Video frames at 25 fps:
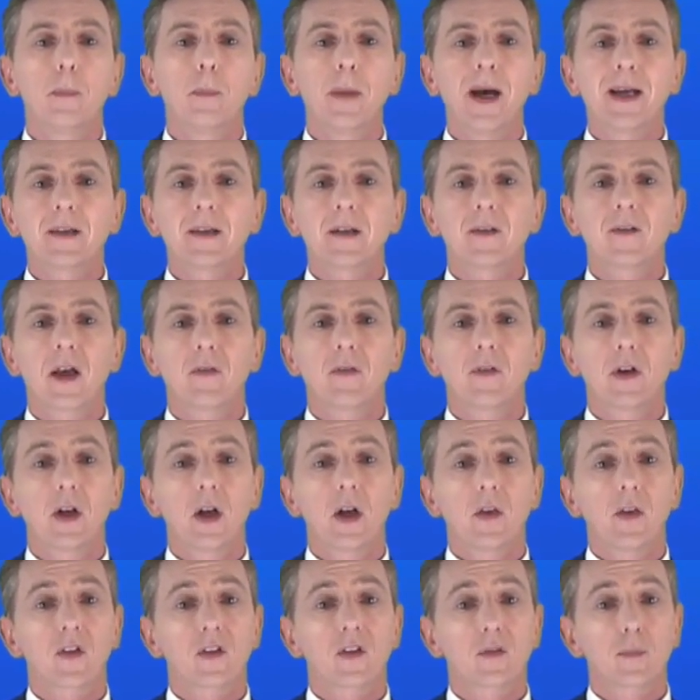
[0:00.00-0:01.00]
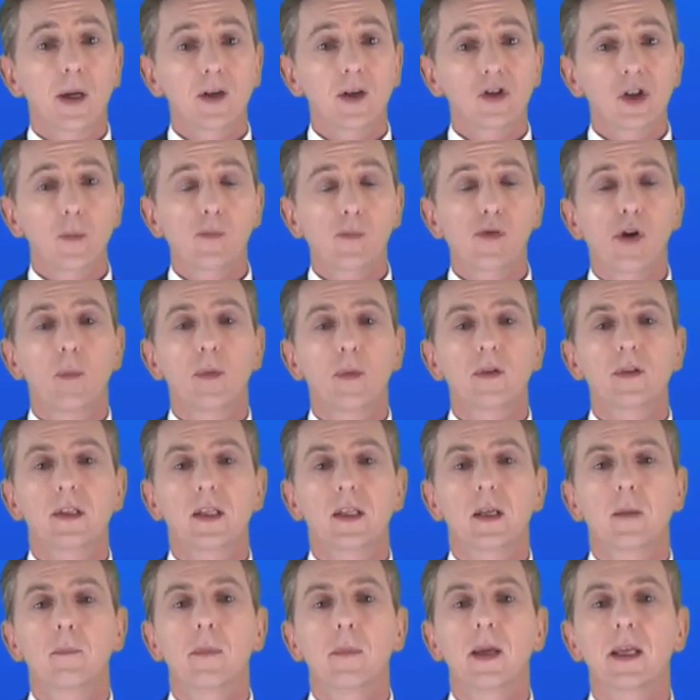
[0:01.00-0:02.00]
But metals have another special
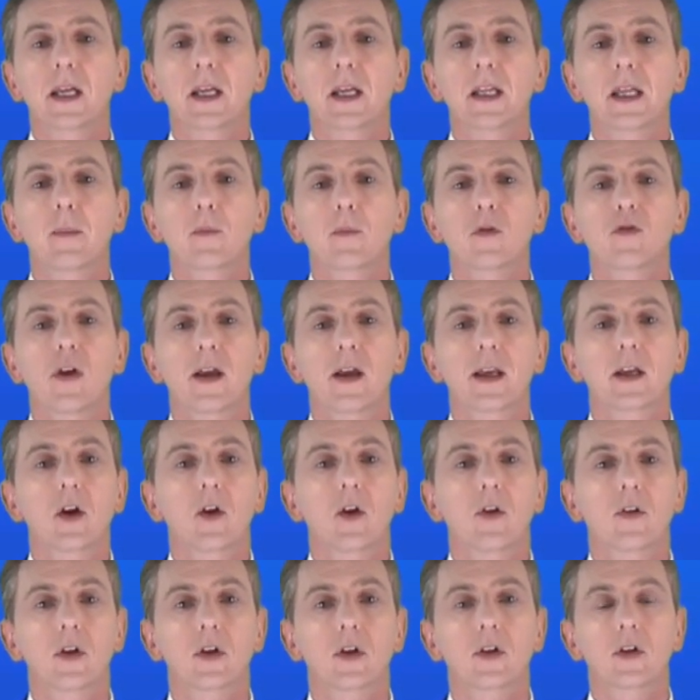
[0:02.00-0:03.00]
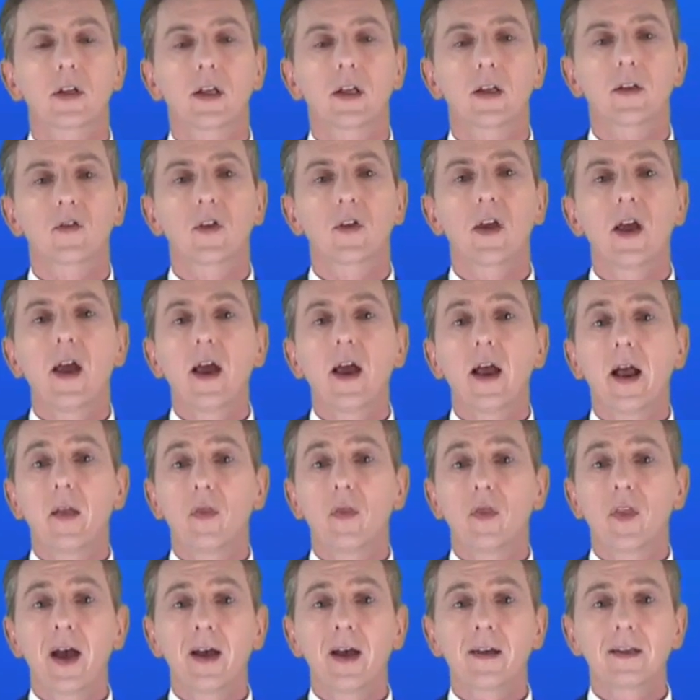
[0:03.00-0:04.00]
property making them great conductors,
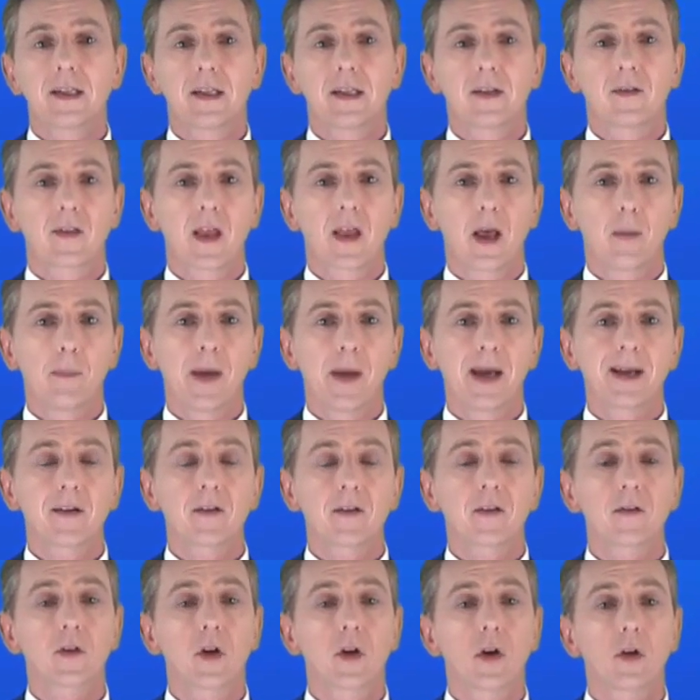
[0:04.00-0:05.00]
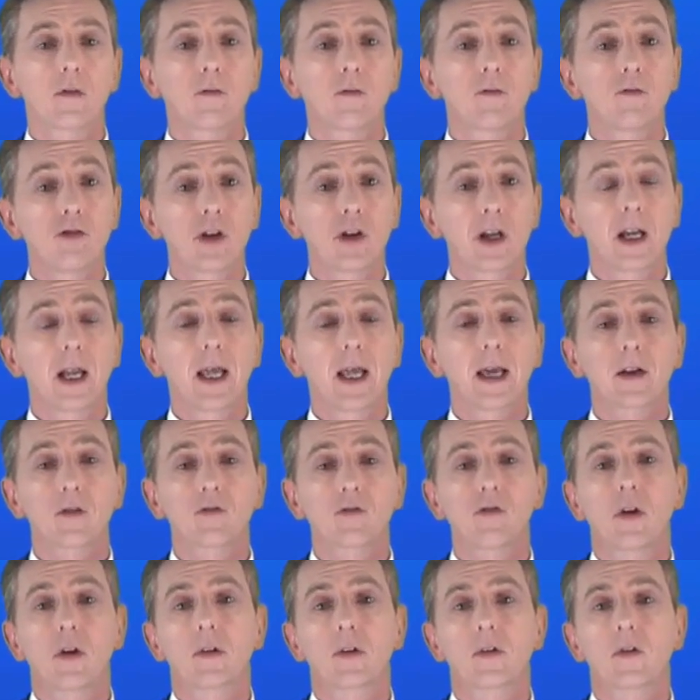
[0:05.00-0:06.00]
and that is that metals have got free
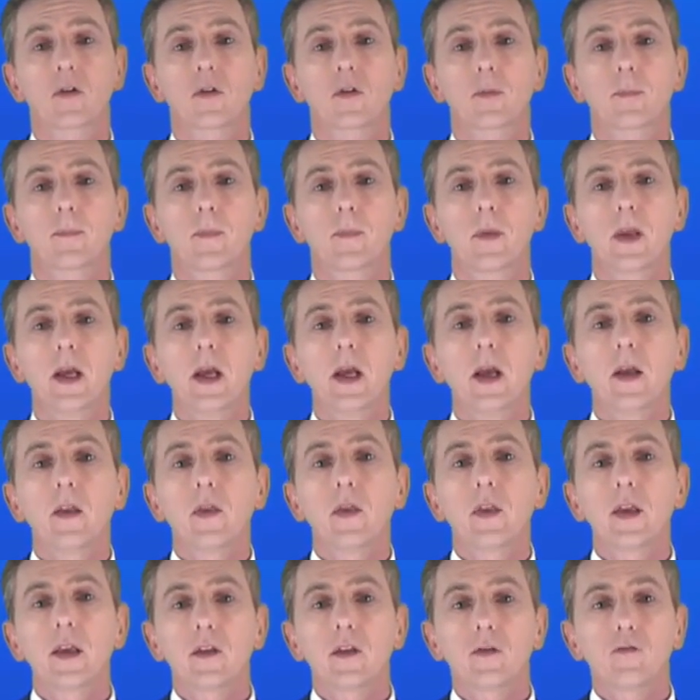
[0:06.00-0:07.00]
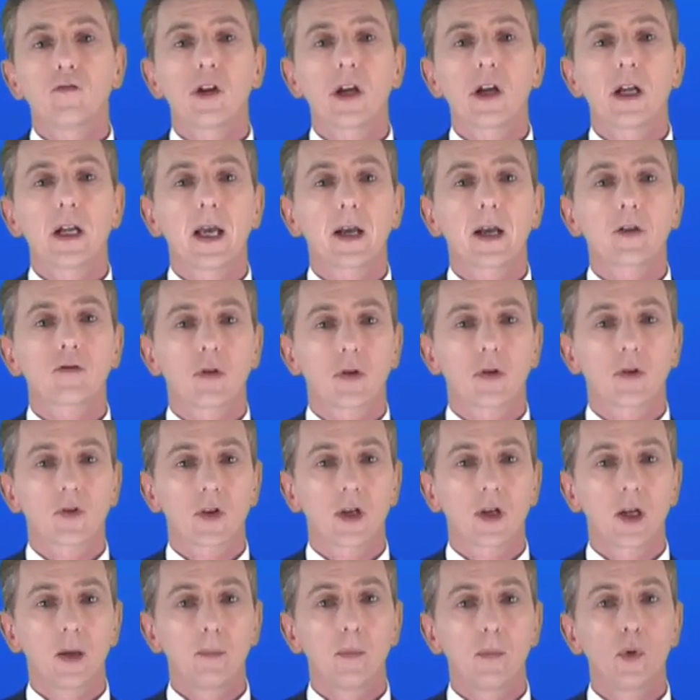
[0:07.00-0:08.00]
electrons. These free
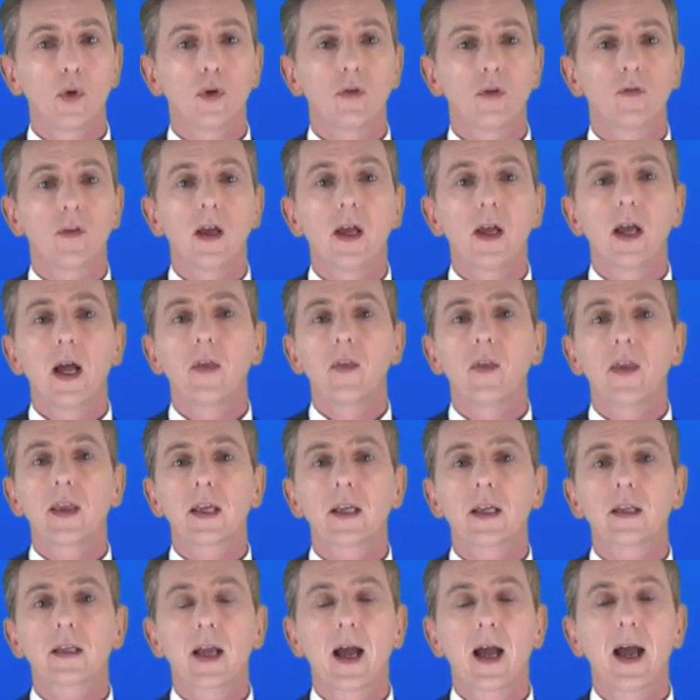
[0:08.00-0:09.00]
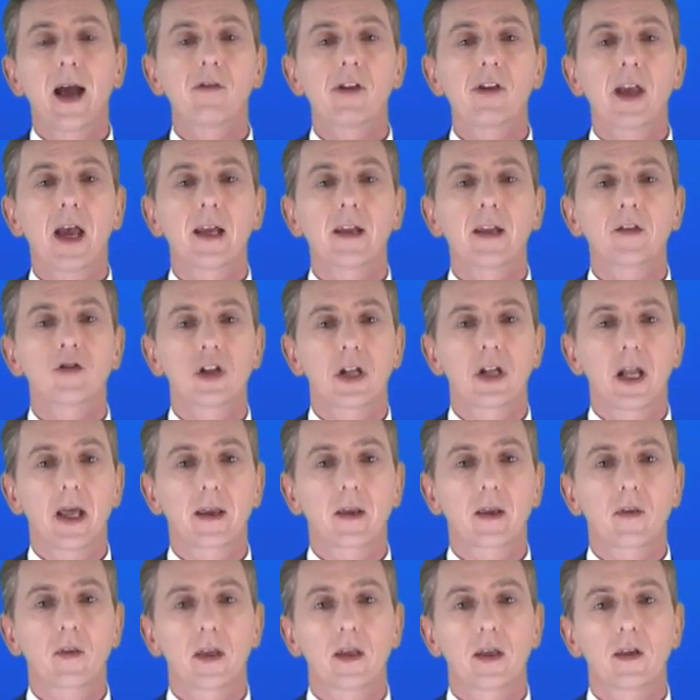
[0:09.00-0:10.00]
electrons can move, and they can carry energy
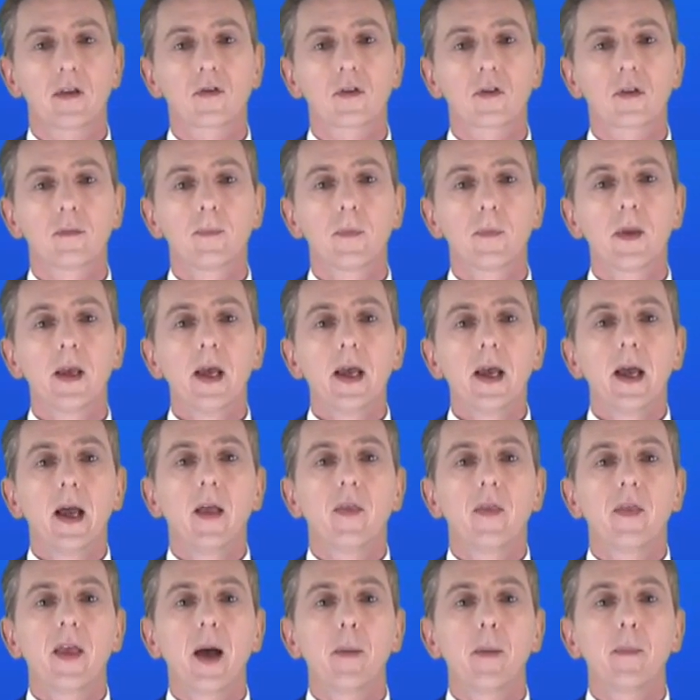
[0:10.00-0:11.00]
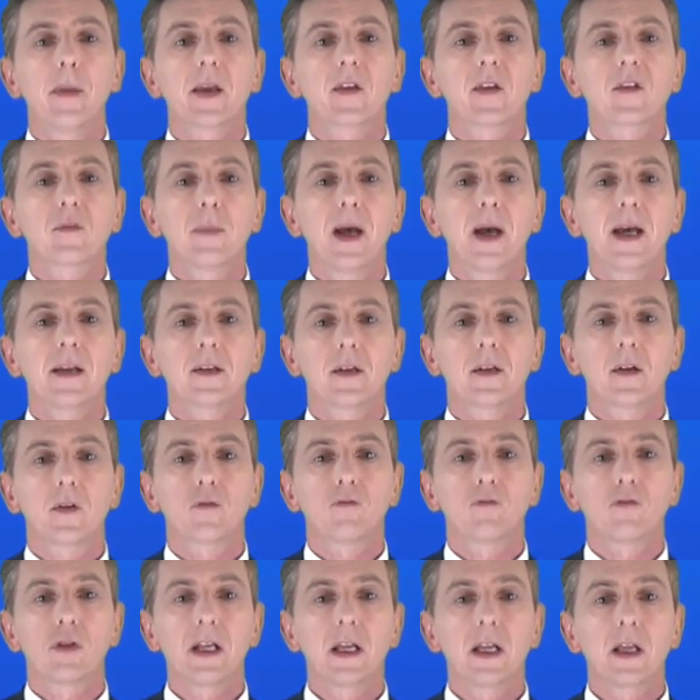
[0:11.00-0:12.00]
like this, and that makes
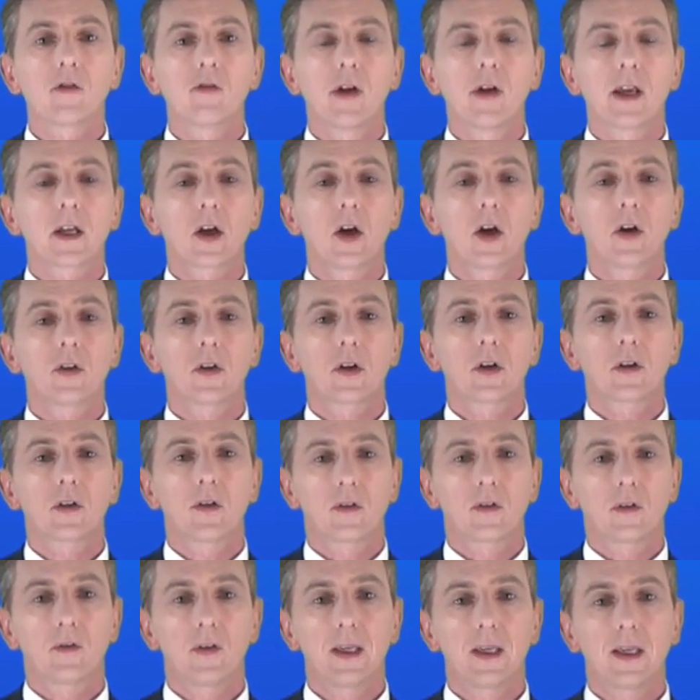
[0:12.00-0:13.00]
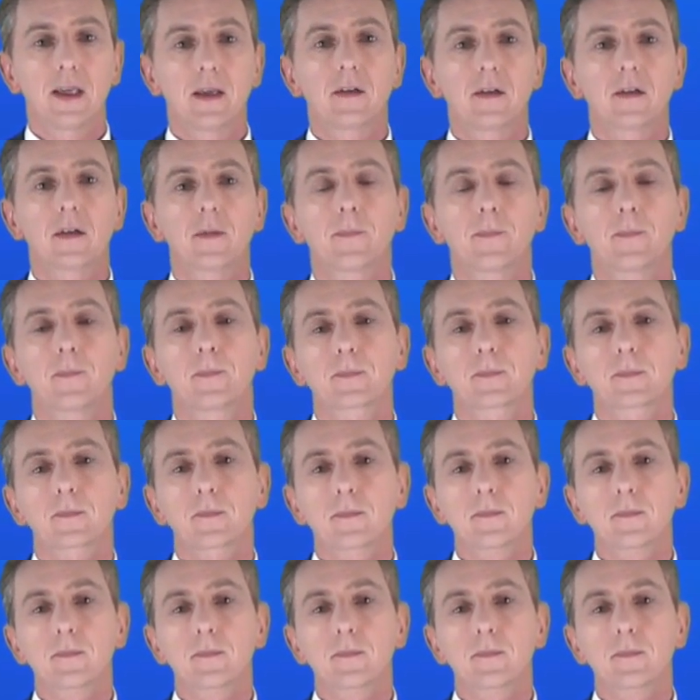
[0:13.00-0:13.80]
metals really great conductors of heat.